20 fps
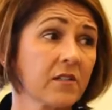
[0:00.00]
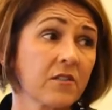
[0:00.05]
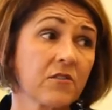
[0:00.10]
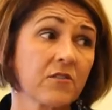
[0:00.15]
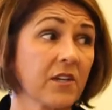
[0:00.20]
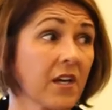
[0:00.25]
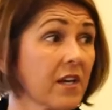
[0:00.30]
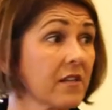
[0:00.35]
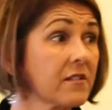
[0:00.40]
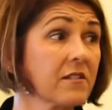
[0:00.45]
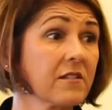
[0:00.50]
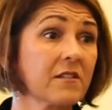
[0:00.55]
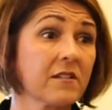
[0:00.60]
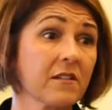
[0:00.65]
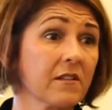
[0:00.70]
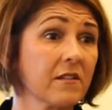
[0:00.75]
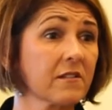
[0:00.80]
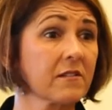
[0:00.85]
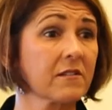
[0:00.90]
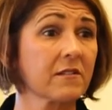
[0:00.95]
answer yes to
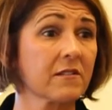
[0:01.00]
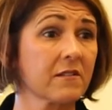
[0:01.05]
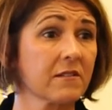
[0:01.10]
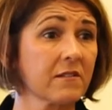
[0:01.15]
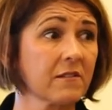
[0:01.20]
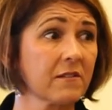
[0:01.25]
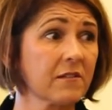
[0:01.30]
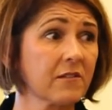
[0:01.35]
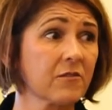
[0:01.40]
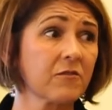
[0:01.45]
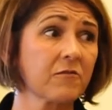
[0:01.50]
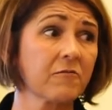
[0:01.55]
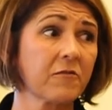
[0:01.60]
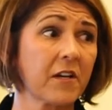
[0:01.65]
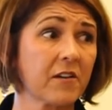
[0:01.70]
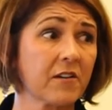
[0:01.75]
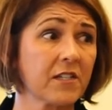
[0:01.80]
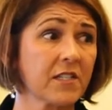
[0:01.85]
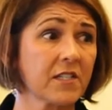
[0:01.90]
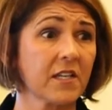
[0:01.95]
this. So it's a
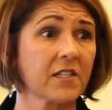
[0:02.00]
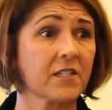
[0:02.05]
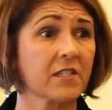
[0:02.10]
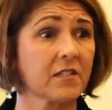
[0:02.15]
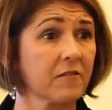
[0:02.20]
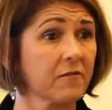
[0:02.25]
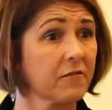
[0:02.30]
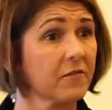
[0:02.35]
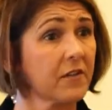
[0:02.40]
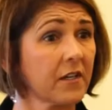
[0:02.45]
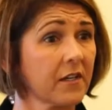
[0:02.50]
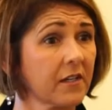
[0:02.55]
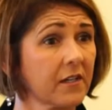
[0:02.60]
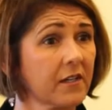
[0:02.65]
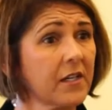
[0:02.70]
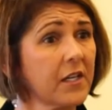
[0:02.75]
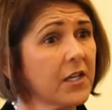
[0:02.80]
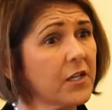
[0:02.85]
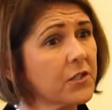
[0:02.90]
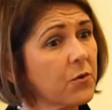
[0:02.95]
very sensitive thing.
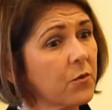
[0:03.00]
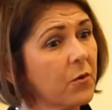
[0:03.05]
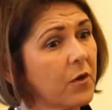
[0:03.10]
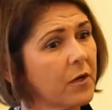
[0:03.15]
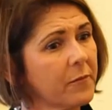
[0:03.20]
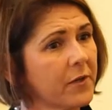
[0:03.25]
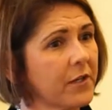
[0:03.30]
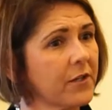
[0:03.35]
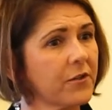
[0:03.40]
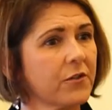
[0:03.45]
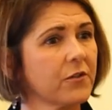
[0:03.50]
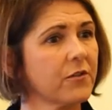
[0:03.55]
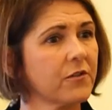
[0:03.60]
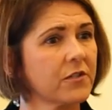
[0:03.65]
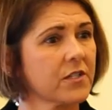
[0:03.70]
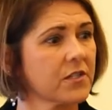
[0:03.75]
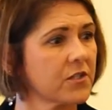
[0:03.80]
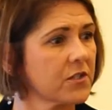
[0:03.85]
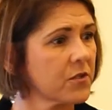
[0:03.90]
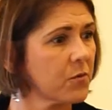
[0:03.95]
So what I'm going to do
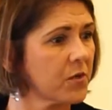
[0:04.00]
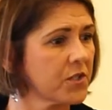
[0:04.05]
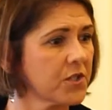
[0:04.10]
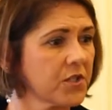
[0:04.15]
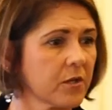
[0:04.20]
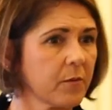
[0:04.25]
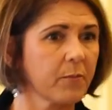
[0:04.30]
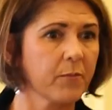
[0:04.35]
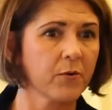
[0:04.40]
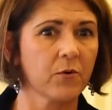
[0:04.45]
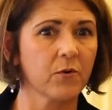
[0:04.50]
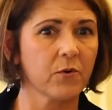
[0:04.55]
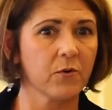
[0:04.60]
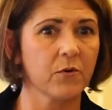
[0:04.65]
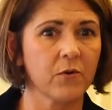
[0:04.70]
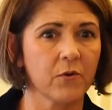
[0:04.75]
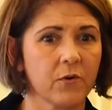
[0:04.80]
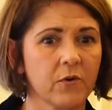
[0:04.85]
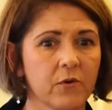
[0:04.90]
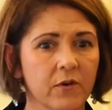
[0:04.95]
is I just want you to
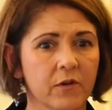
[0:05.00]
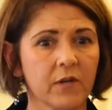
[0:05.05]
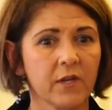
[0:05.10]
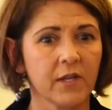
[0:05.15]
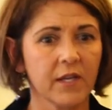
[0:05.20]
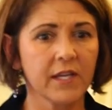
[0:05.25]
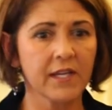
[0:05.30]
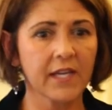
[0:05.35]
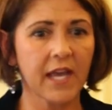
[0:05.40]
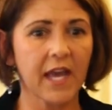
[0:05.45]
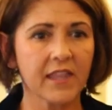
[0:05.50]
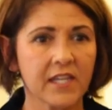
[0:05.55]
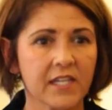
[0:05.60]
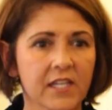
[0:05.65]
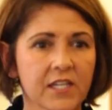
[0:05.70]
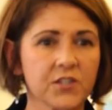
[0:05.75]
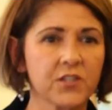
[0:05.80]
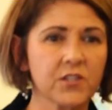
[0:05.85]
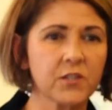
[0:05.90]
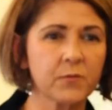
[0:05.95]
pull, Kathy,
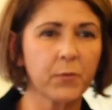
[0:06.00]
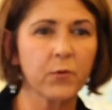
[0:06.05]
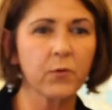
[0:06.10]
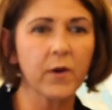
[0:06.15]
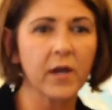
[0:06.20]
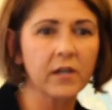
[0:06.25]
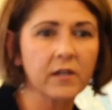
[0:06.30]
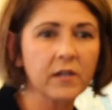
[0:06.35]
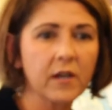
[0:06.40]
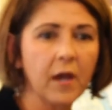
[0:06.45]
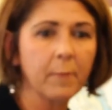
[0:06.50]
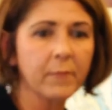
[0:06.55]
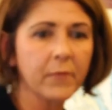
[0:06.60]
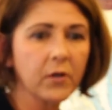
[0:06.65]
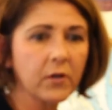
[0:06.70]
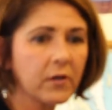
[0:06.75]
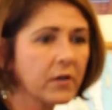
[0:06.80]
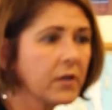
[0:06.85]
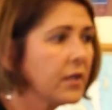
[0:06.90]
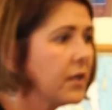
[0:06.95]
can you just pull out a
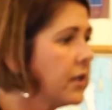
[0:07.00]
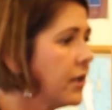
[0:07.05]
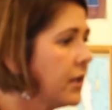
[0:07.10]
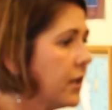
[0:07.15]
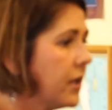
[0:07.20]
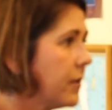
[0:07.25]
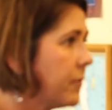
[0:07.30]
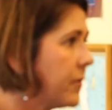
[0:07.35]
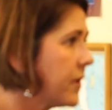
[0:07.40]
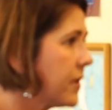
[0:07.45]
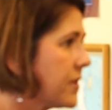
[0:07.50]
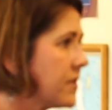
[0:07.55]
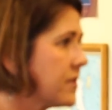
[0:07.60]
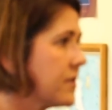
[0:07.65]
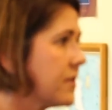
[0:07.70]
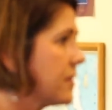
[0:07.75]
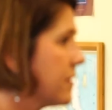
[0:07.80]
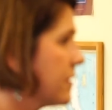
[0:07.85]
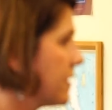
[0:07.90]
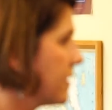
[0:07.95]
number?
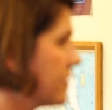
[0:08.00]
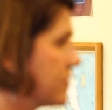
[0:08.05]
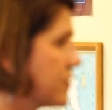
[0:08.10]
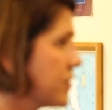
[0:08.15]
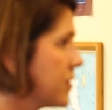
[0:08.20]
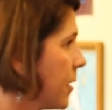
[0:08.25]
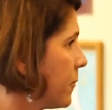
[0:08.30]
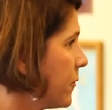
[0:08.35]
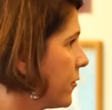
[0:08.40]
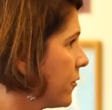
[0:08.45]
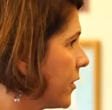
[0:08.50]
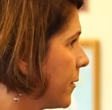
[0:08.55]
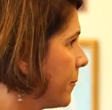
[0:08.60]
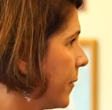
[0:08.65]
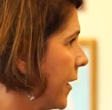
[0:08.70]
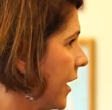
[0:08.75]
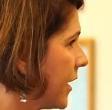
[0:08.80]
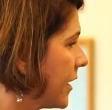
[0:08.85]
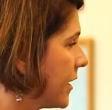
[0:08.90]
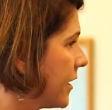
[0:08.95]
Because there's a number on a
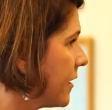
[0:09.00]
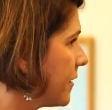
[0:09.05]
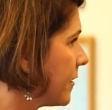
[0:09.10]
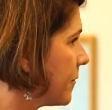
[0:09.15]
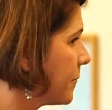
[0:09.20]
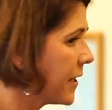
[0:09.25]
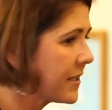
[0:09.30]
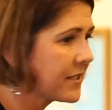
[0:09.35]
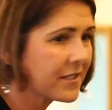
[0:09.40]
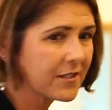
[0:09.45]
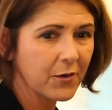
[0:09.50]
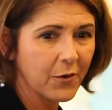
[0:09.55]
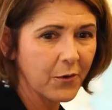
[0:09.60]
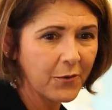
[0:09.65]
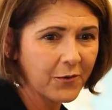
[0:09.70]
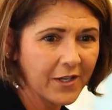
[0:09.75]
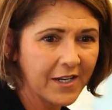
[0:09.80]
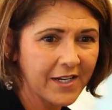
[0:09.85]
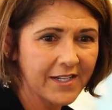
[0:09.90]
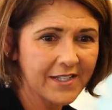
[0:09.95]
penny and that makes it a
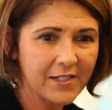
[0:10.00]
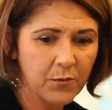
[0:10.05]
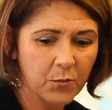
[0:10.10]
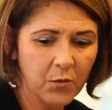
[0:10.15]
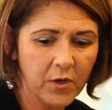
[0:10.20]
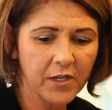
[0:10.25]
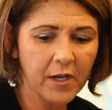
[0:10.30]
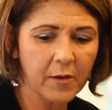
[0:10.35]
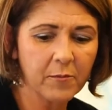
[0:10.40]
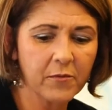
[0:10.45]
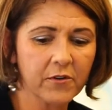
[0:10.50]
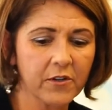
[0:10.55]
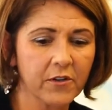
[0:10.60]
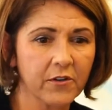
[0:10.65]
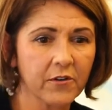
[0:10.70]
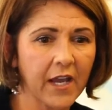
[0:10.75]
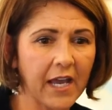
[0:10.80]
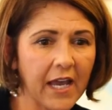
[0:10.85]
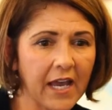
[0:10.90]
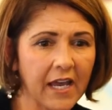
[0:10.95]
whole lot of, what number do
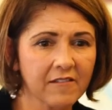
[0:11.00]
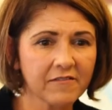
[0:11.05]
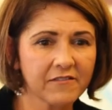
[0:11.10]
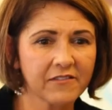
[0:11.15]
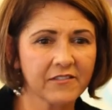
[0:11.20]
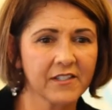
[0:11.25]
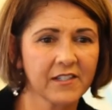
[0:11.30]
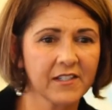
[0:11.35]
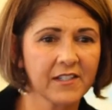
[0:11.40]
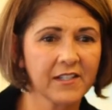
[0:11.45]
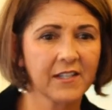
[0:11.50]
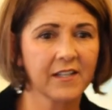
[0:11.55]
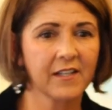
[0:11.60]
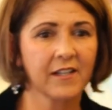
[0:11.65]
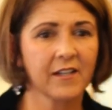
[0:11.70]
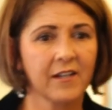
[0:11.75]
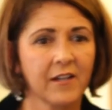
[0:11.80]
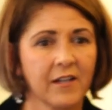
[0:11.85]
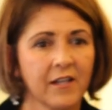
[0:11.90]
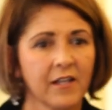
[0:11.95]
you have?
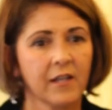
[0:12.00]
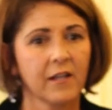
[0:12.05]
One.